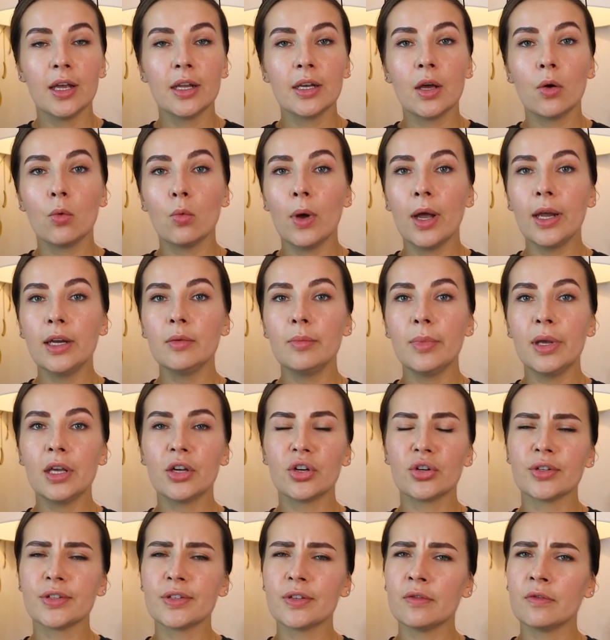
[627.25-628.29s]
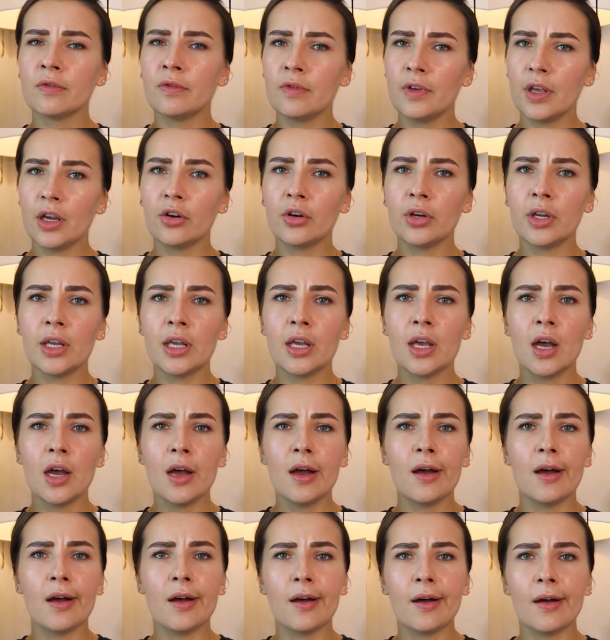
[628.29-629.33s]
Now, winemaker is a very
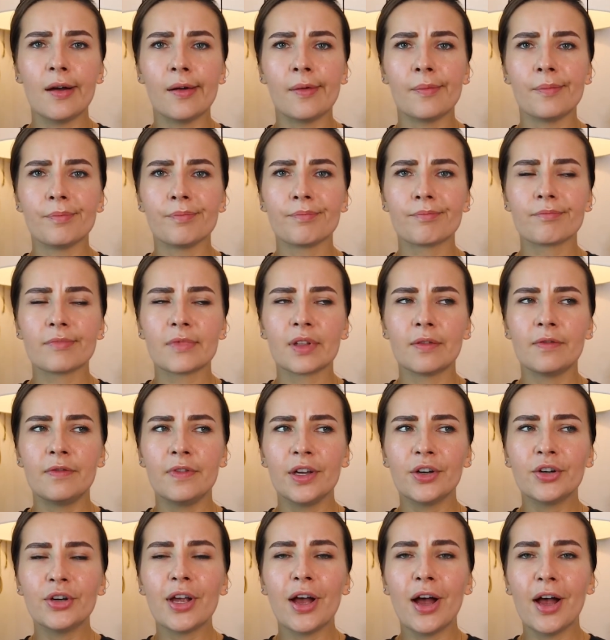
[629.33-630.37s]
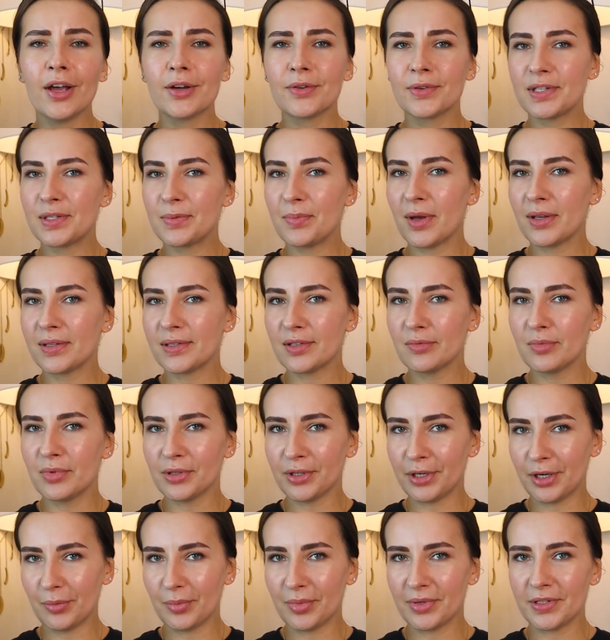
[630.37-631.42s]
um, very high
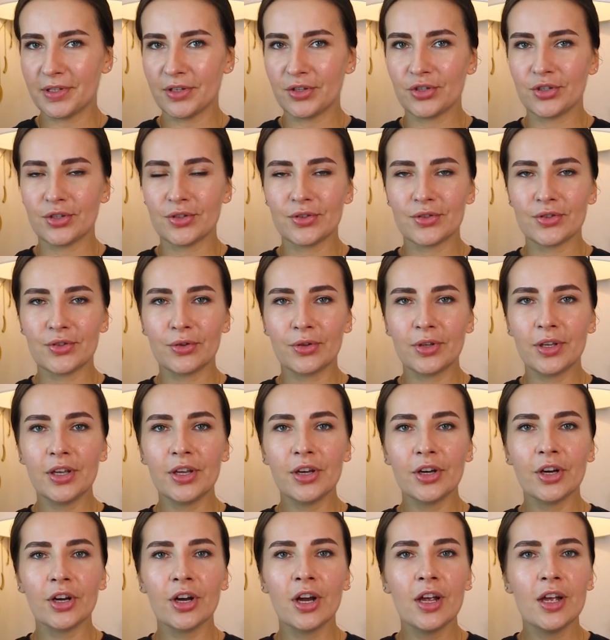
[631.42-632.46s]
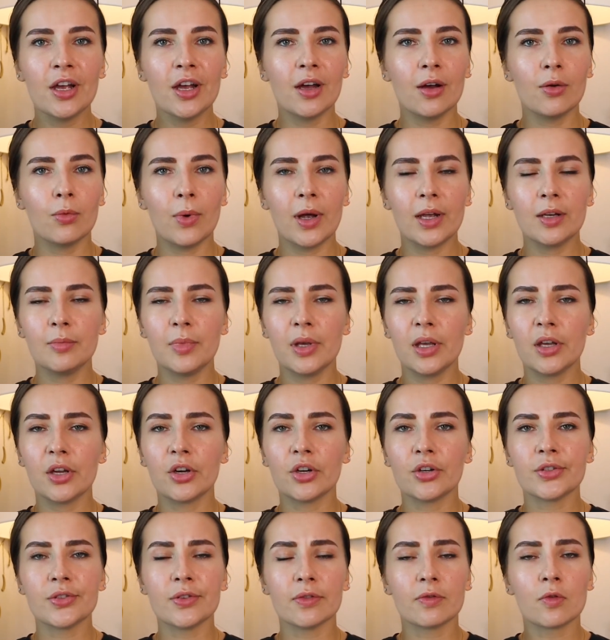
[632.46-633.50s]
responsibility position. So here a
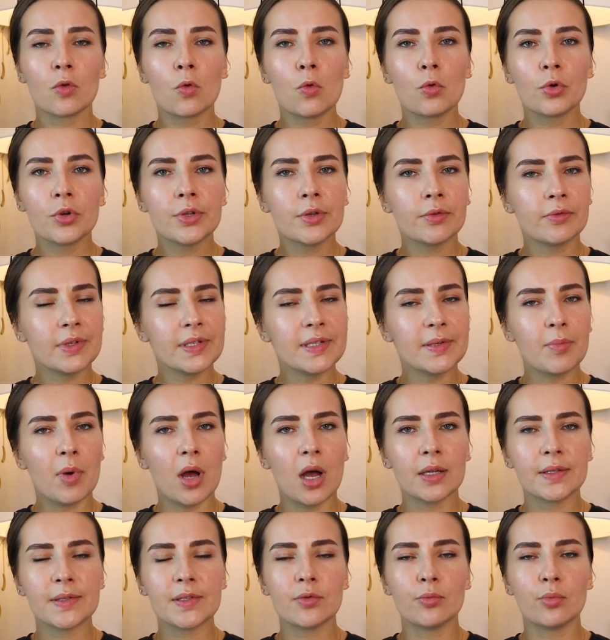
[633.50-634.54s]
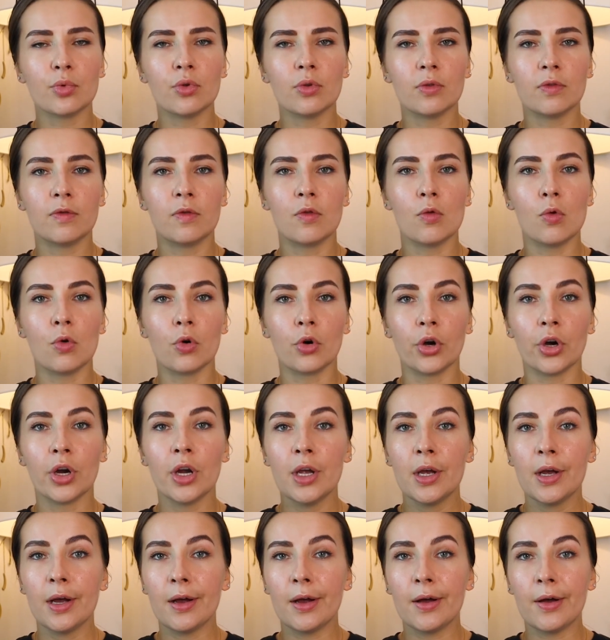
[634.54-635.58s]
winemaker is, of course, responsible for
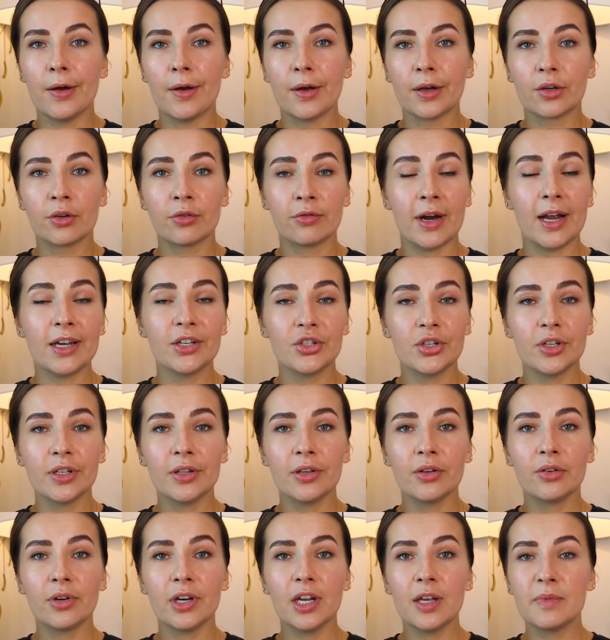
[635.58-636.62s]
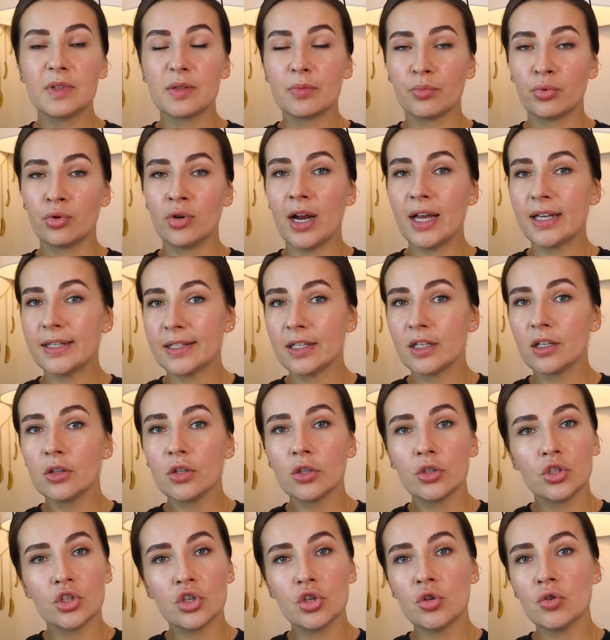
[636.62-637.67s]
uh, crushing the grapes, pressing
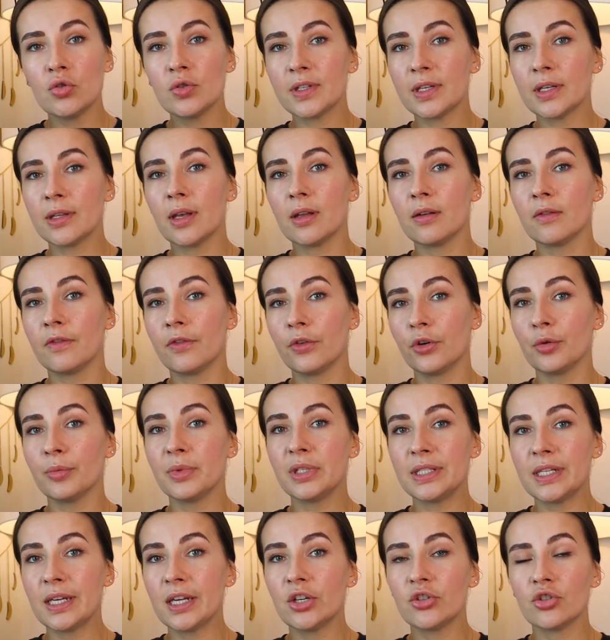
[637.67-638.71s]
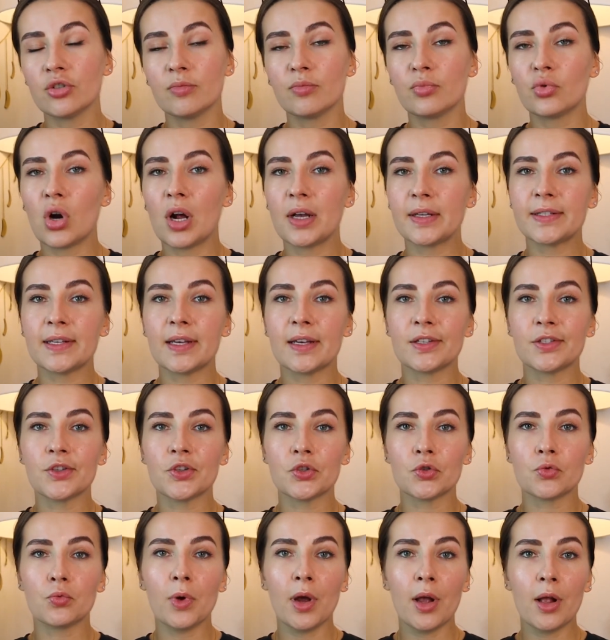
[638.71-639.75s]
the juice, and then fermentation process
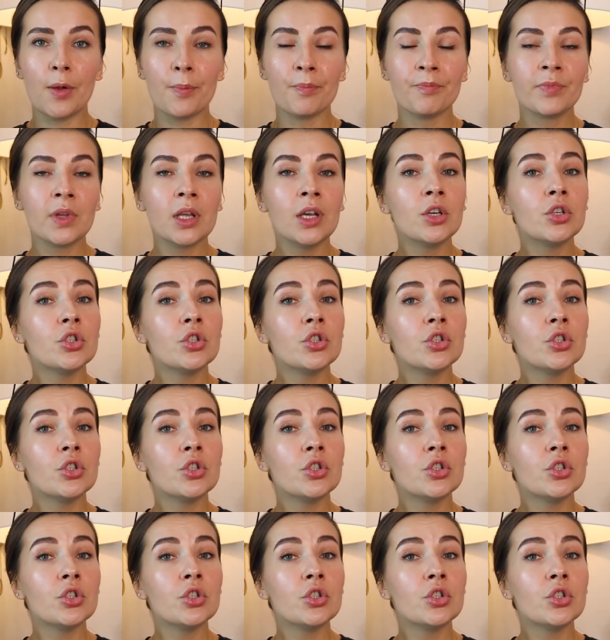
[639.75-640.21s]
as well.